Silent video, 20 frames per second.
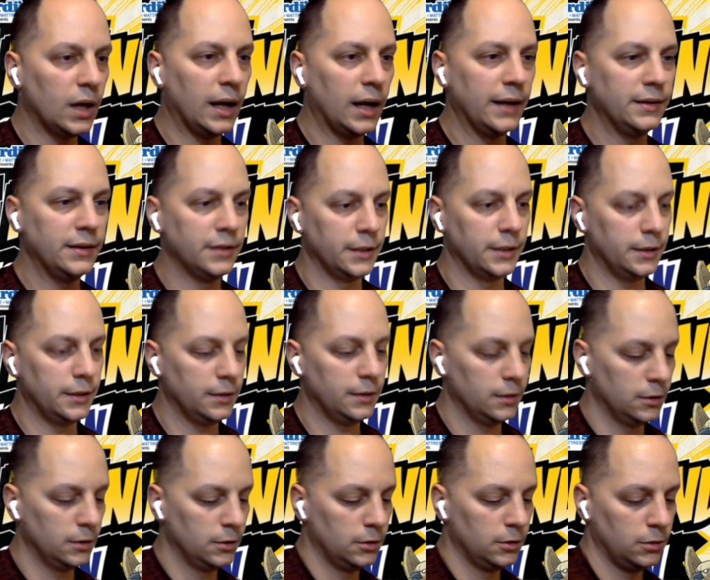I did
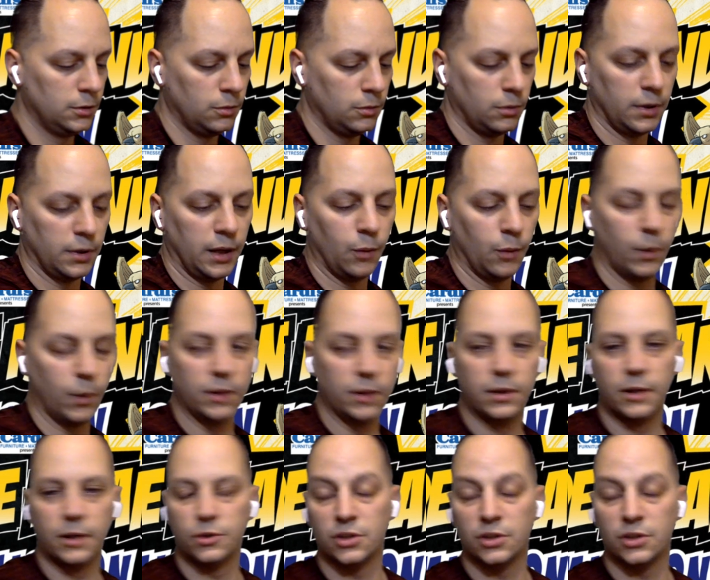when I went there,